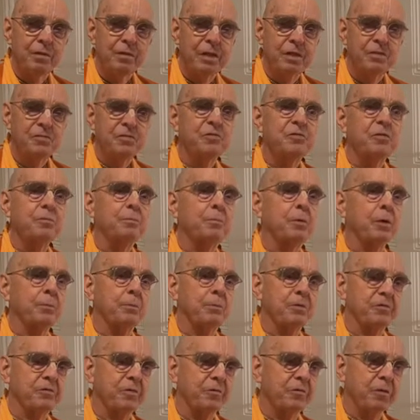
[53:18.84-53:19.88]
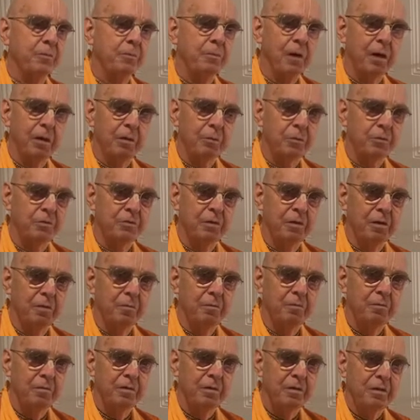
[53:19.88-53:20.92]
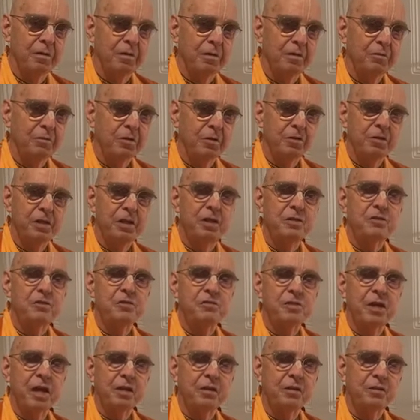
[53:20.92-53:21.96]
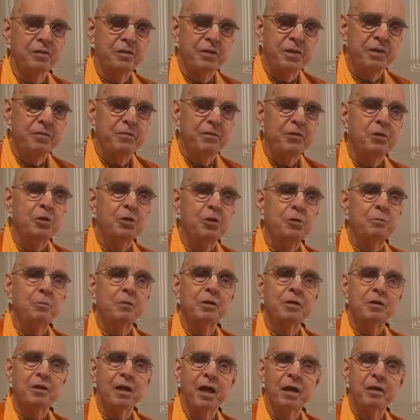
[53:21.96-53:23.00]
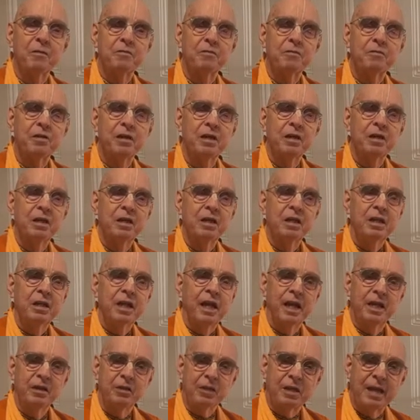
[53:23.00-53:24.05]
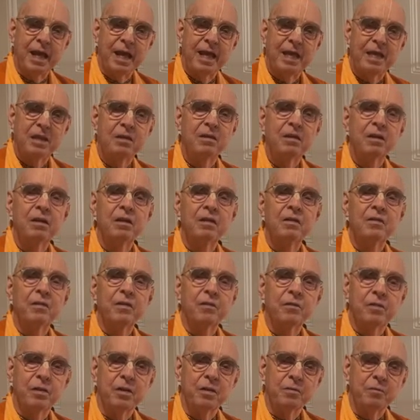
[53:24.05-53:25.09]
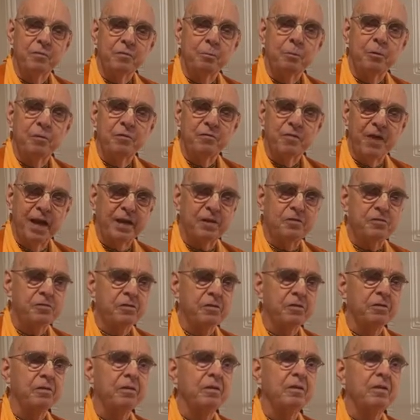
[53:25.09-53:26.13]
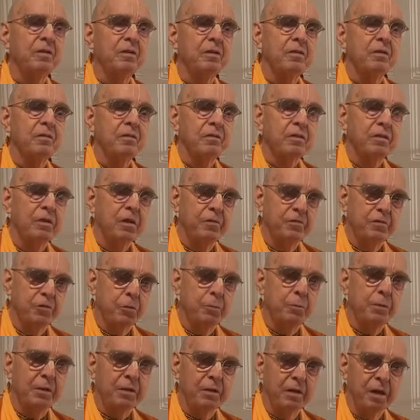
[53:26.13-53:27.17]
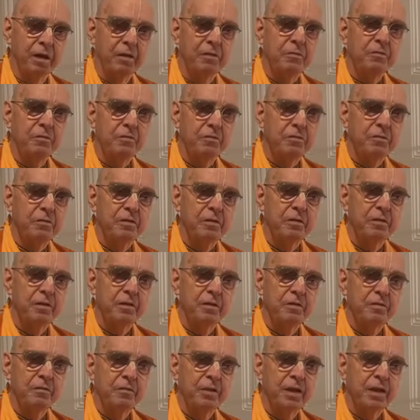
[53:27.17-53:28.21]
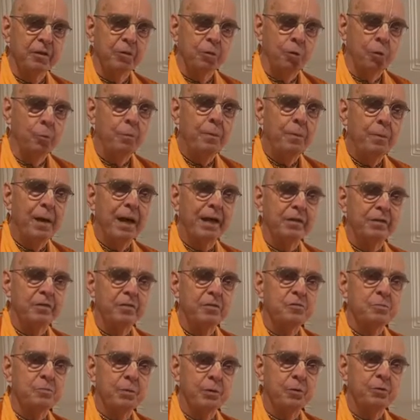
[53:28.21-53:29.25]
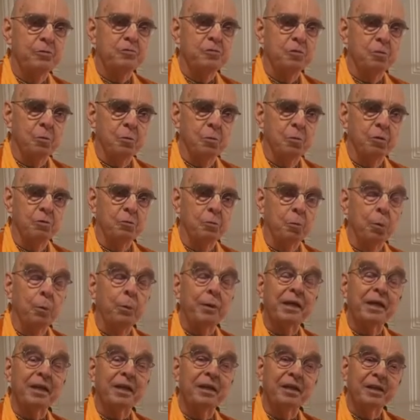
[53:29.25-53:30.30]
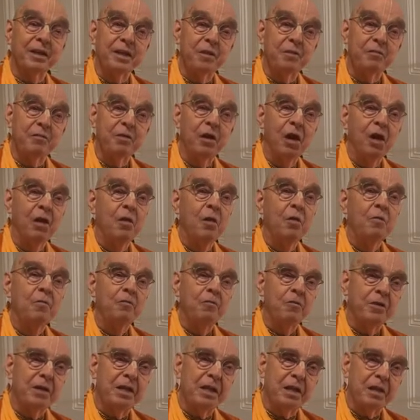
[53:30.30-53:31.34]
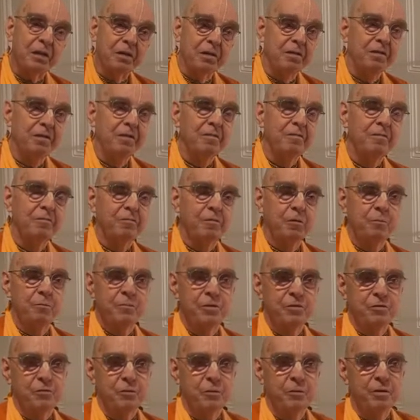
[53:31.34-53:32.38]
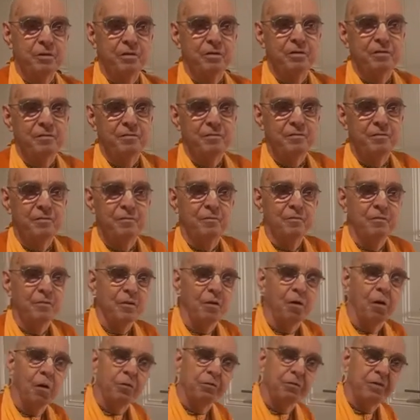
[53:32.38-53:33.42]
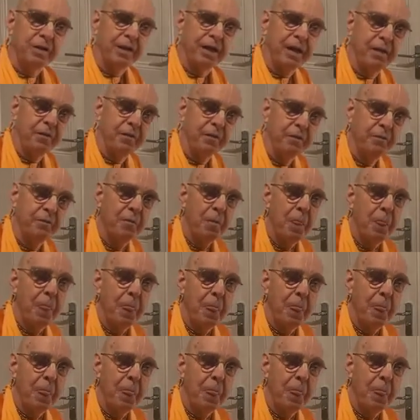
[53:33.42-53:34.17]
This is the purpose of the Bhagavatam, to teach us how to live a human life and gain the perfection of human life and go back to the spiritual world where we can live free from misery altogether.